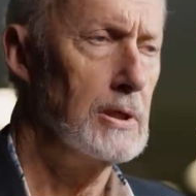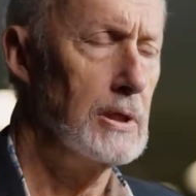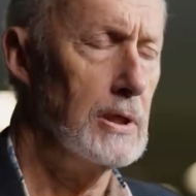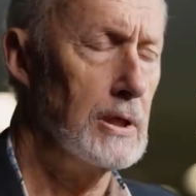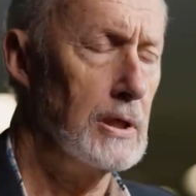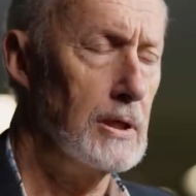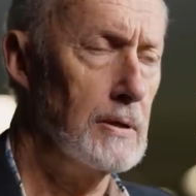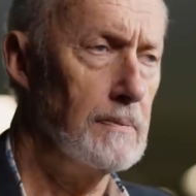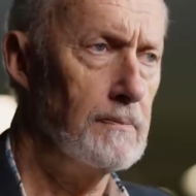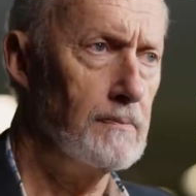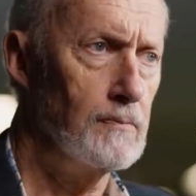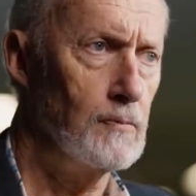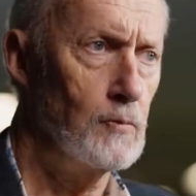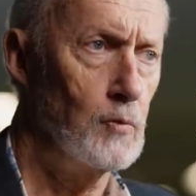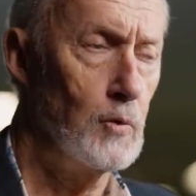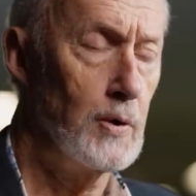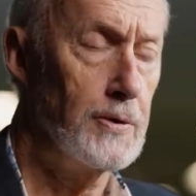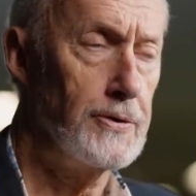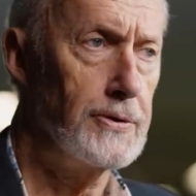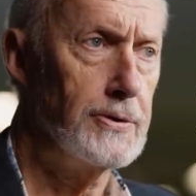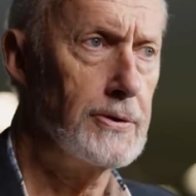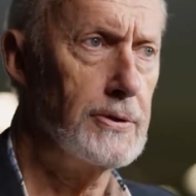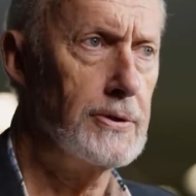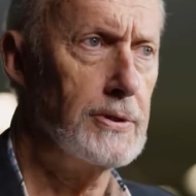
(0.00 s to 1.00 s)
um,
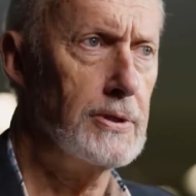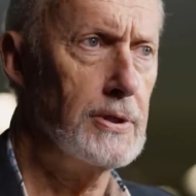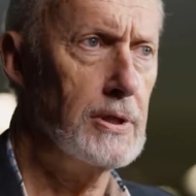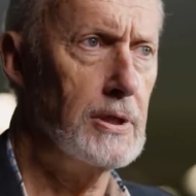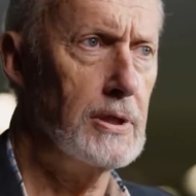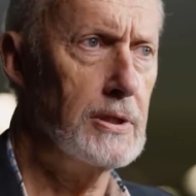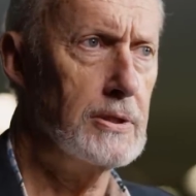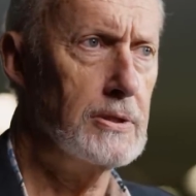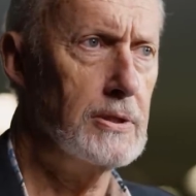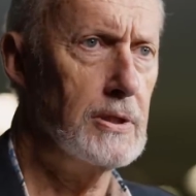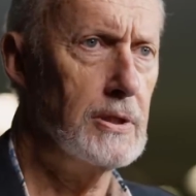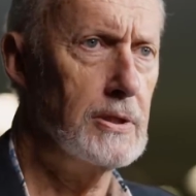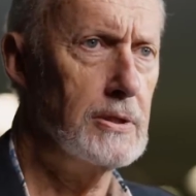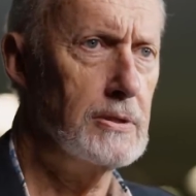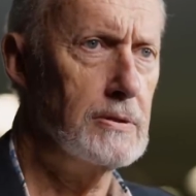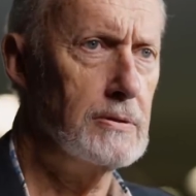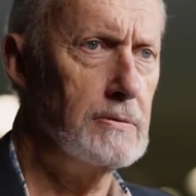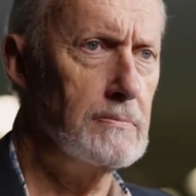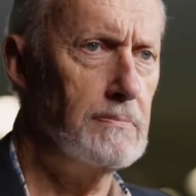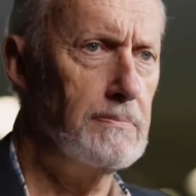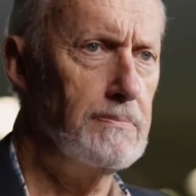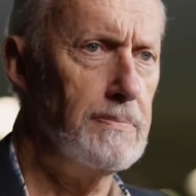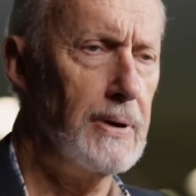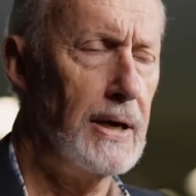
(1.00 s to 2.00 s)
with and,
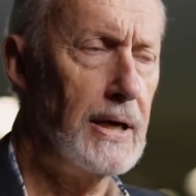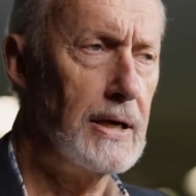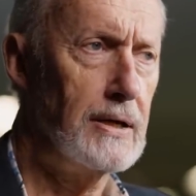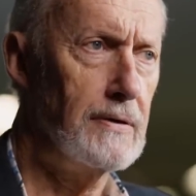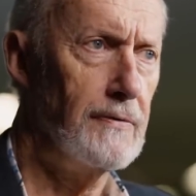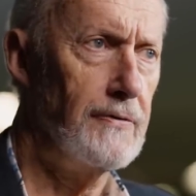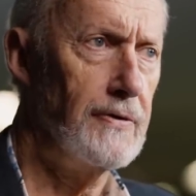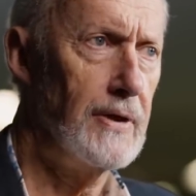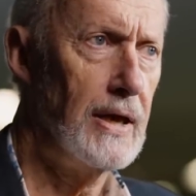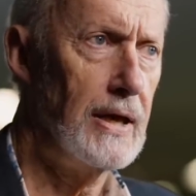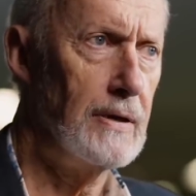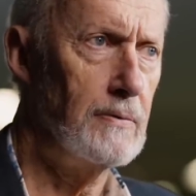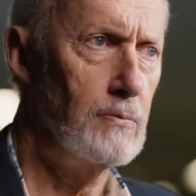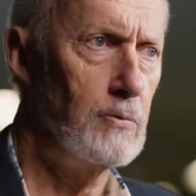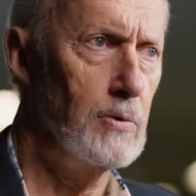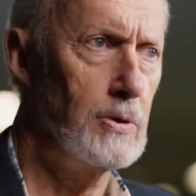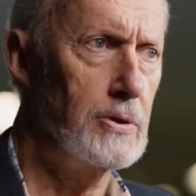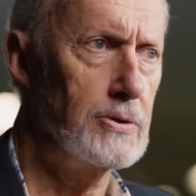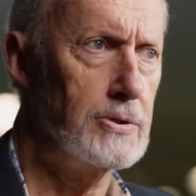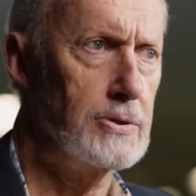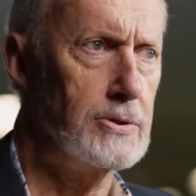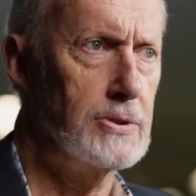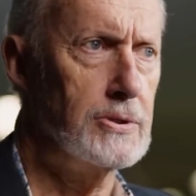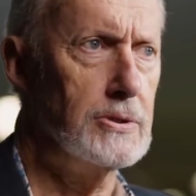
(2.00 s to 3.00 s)
and part of that
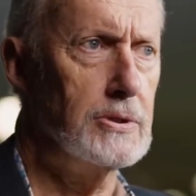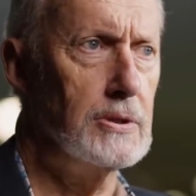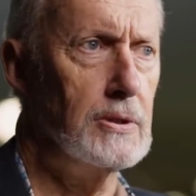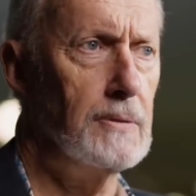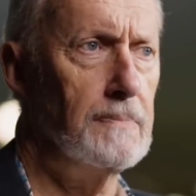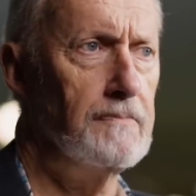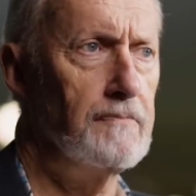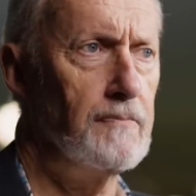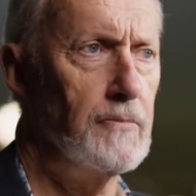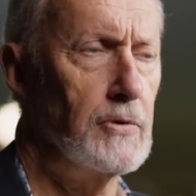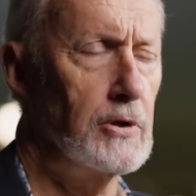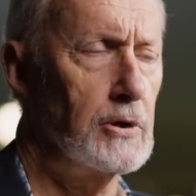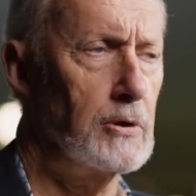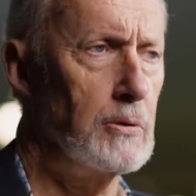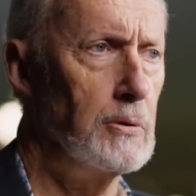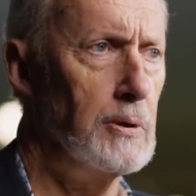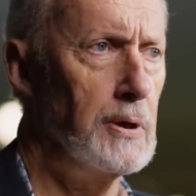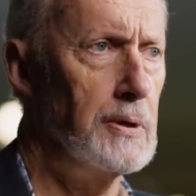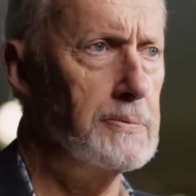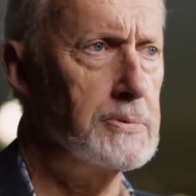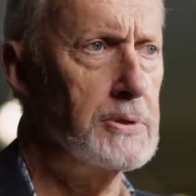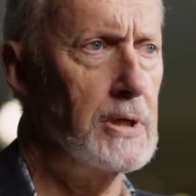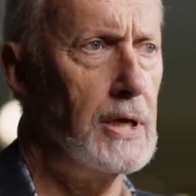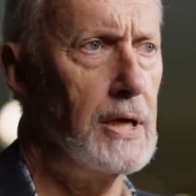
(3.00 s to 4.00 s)
was um,
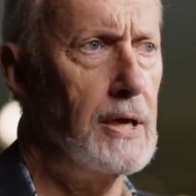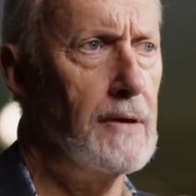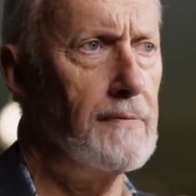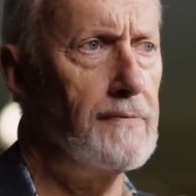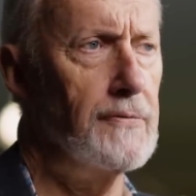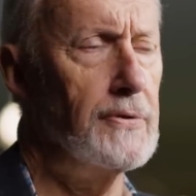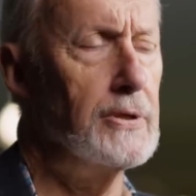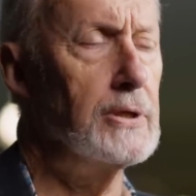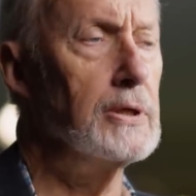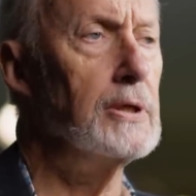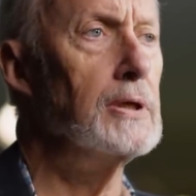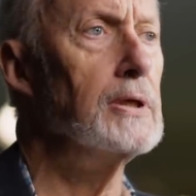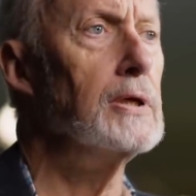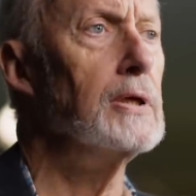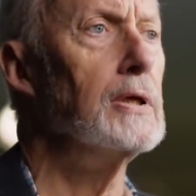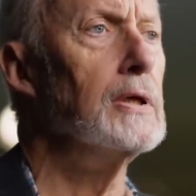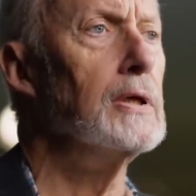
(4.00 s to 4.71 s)
requirement to have the